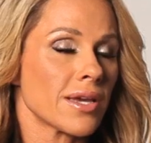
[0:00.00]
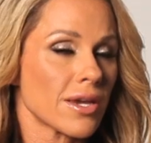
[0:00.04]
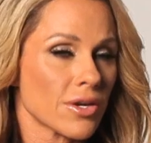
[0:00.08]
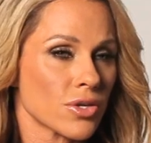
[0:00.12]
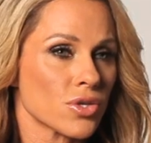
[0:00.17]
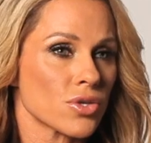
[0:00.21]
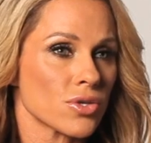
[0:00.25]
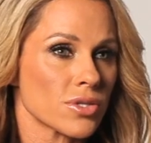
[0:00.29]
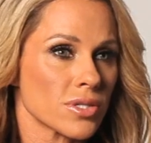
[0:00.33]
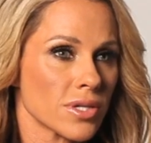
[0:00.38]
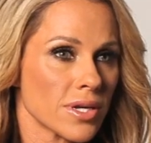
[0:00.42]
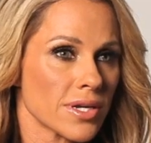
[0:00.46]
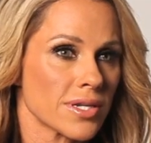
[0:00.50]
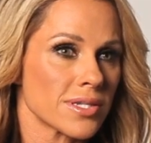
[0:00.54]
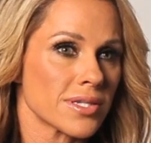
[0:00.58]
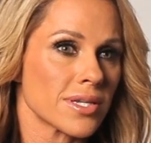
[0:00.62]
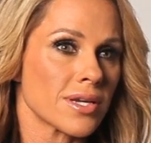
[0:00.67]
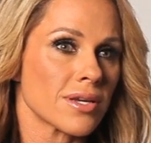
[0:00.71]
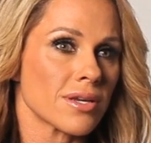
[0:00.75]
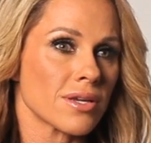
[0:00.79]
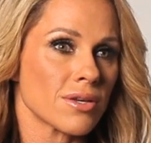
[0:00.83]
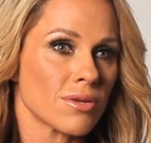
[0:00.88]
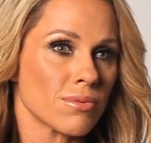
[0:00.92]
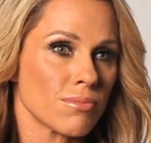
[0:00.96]
exercise
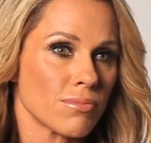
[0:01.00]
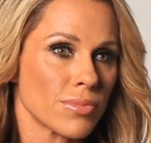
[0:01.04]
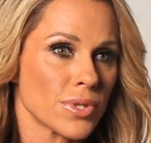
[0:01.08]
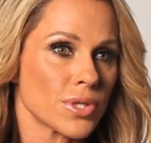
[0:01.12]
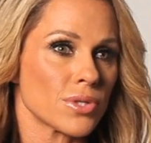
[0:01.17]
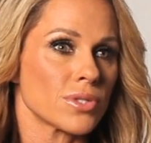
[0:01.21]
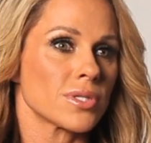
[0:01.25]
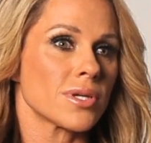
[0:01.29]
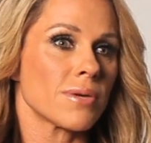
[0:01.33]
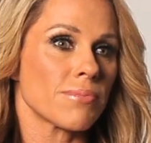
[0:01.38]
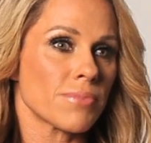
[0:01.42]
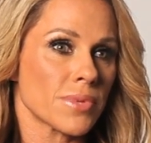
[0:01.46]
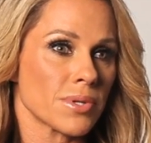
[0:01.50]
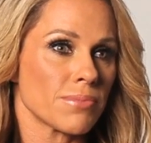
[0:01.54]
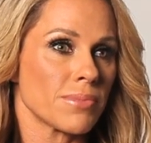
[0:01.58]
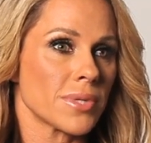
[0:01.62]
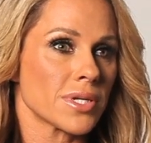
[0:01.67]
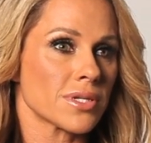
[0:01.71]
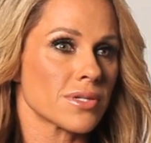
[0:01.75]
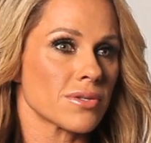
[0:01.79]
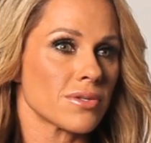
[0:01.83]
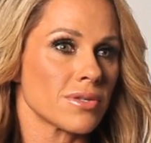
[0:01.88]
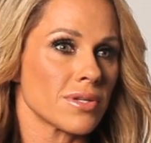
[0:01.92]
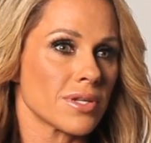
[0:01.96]
that can build up the
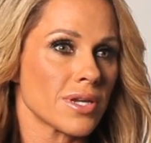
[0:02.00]
muscle